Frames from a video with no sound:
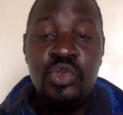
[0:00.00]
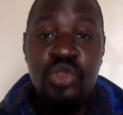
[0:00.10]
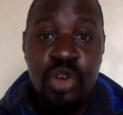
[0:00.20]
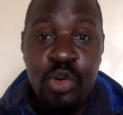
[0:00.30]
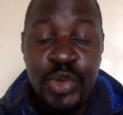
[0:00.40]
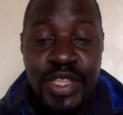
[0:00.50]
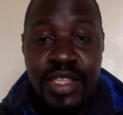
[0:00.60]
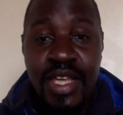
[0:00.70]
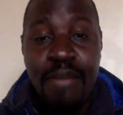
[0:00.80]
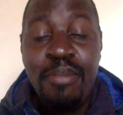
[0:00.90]
draw with
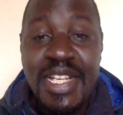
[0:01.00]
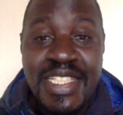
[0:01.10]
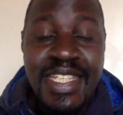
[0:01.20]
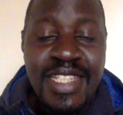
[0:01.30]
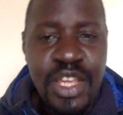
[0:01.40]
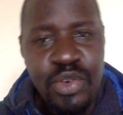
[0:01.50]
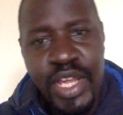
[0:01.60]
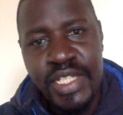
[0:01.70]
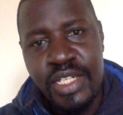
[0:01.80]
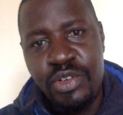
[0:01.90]
Manchester
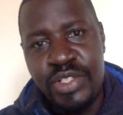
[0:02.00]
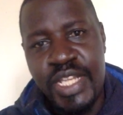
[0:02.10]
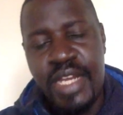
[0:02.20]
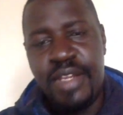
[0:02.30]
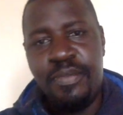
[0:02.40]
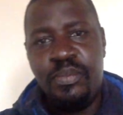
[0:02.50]
United on Sunday.